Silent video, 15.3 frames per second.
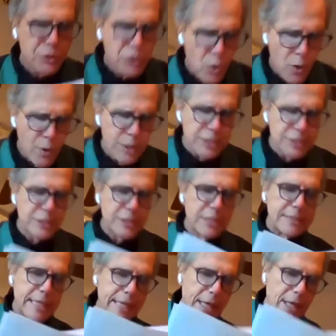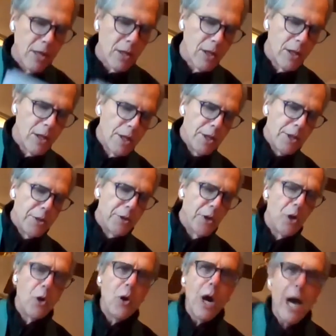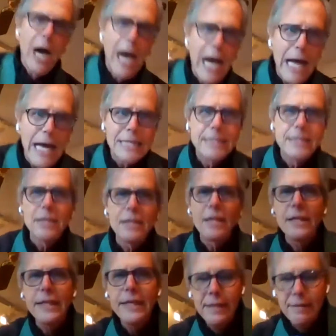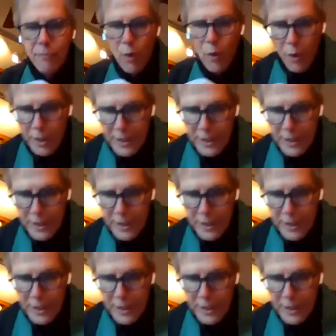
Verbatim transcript: stories to tell. No, I to live or